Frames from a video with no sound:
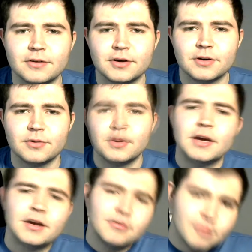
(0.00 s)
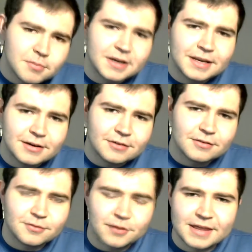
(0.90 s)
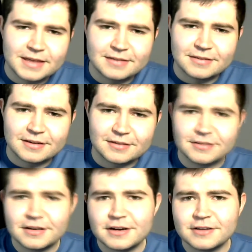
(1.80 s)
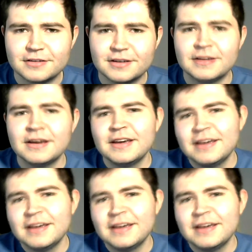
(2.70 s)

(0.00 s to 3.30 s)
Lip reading: to go, reminding us of where these things started,